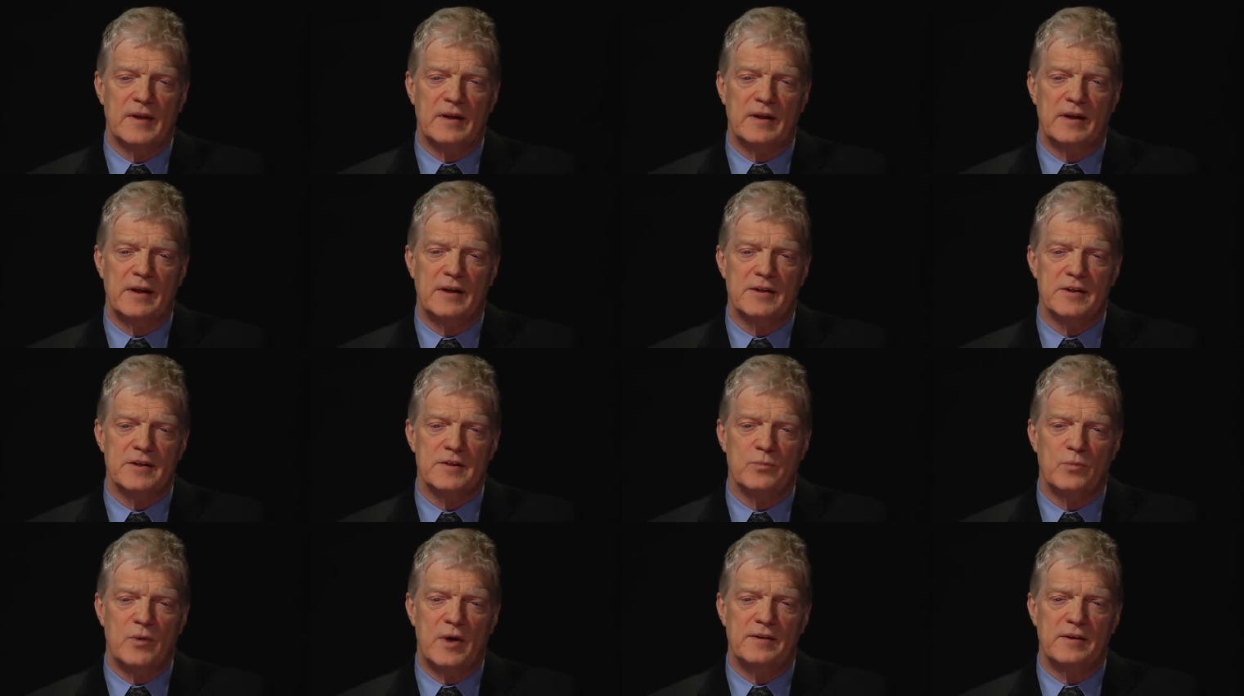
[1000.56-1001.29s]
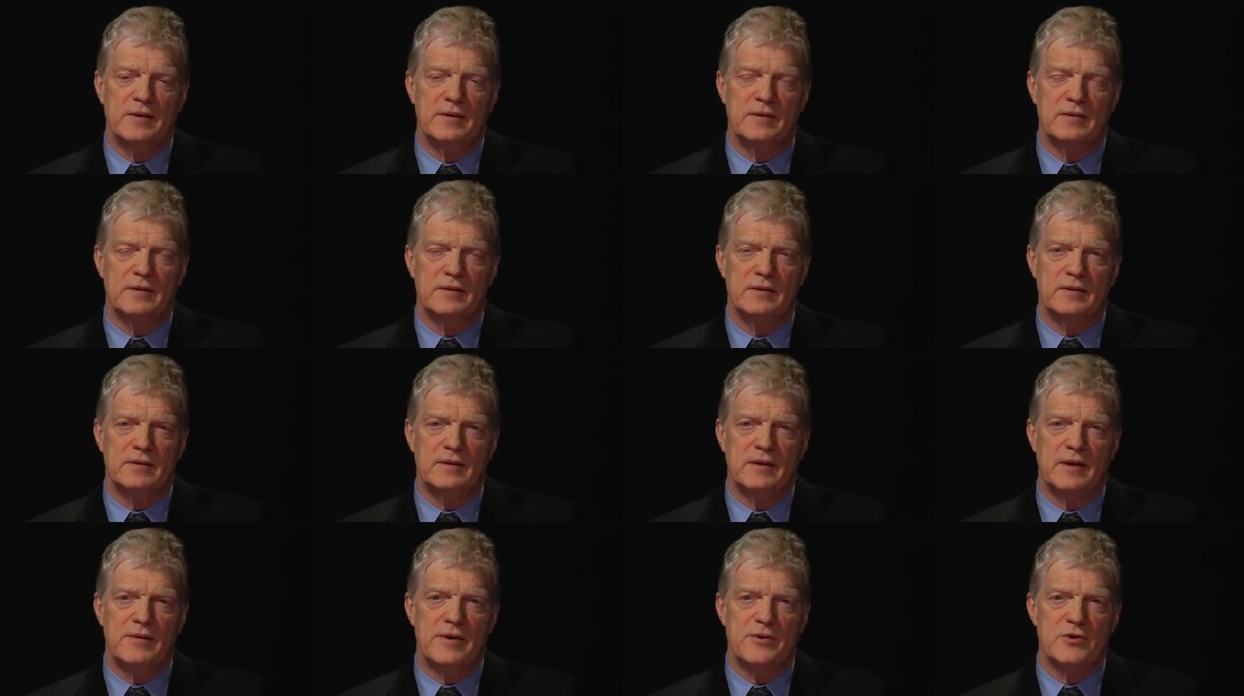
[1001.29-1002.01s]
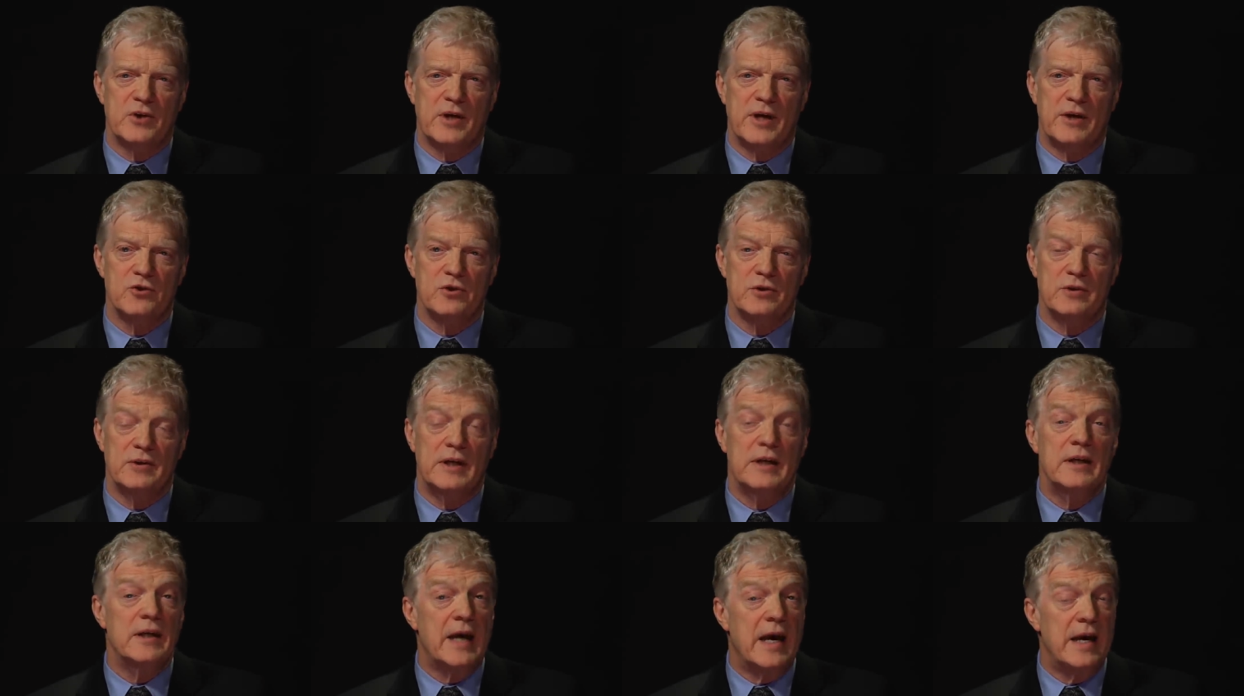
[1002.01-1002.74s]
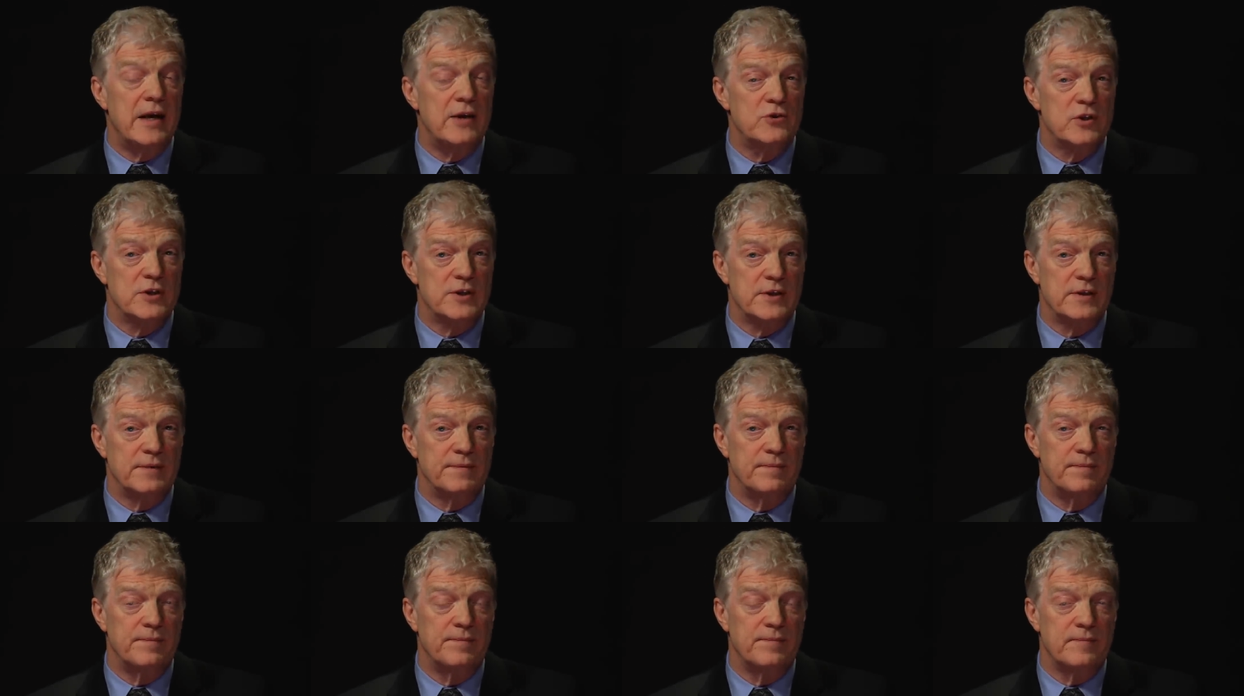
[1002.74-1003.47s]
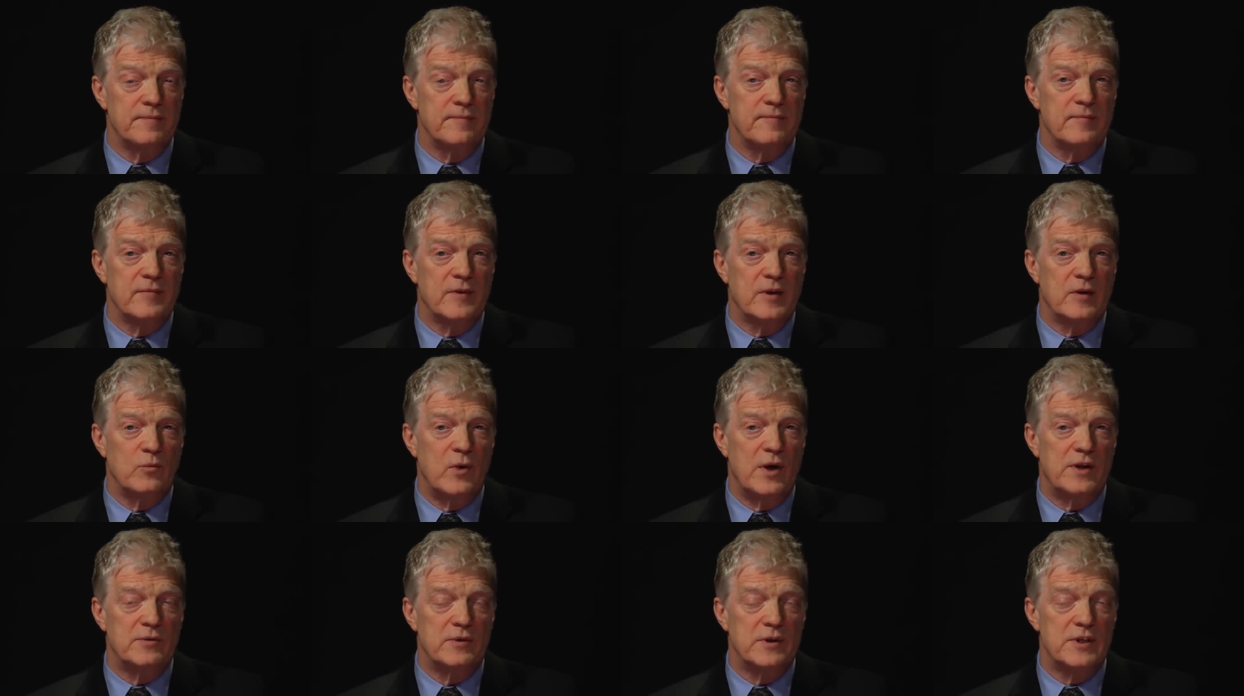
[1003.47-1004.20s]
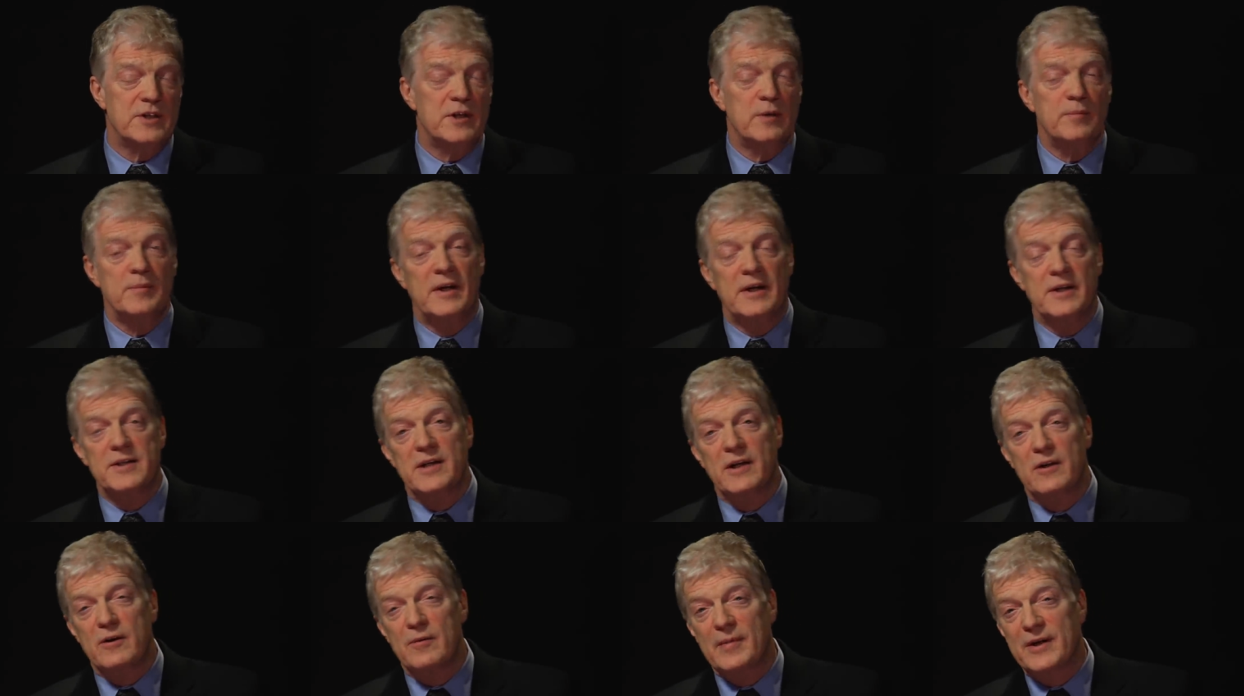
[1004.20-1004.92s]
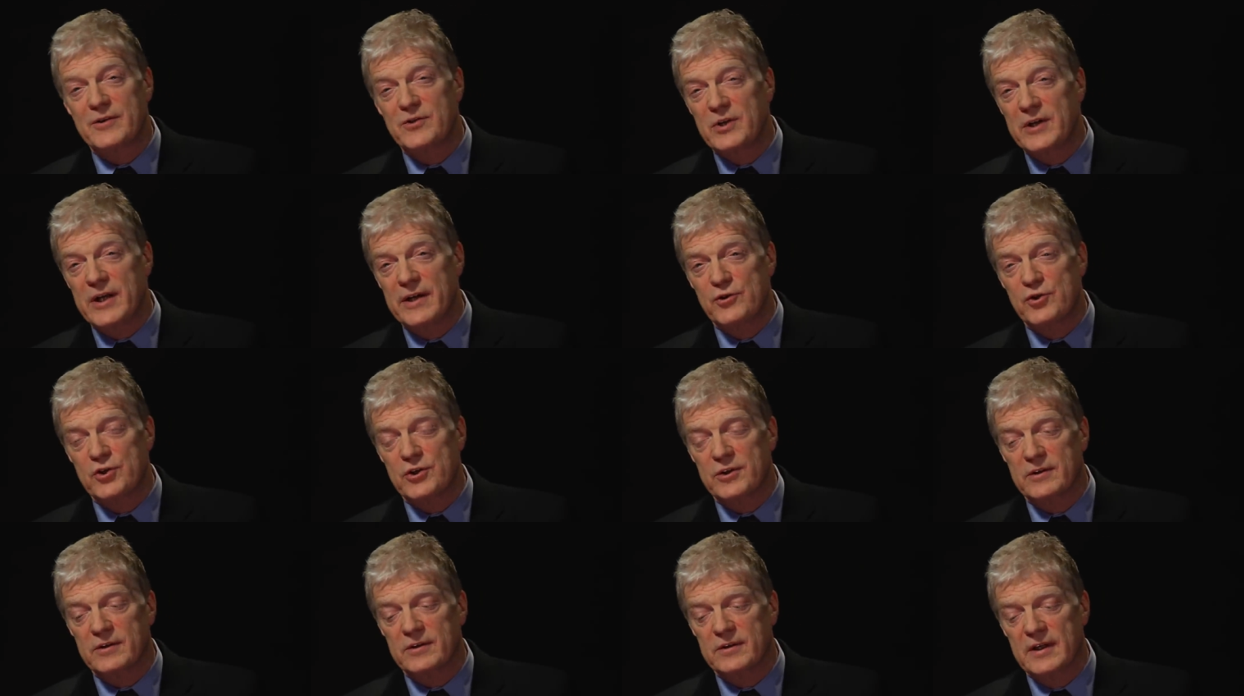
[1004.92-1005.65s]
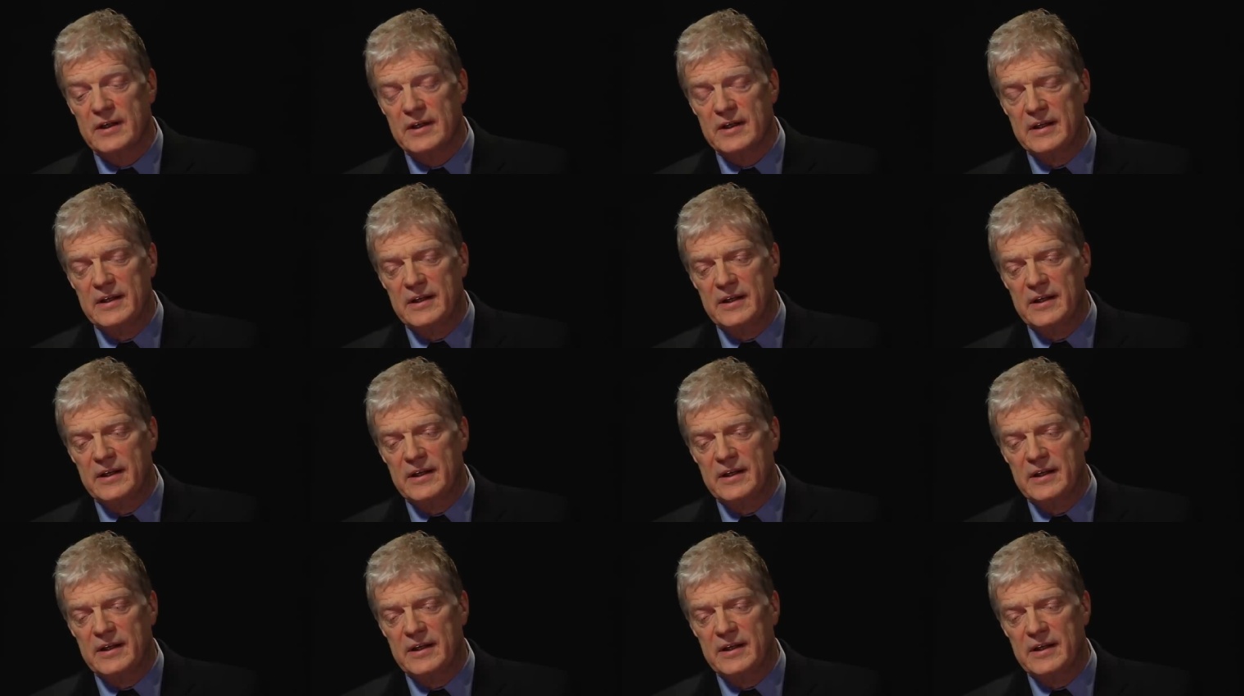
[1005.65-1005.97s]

It's whether their education engages them, whether it stimulates their imagination.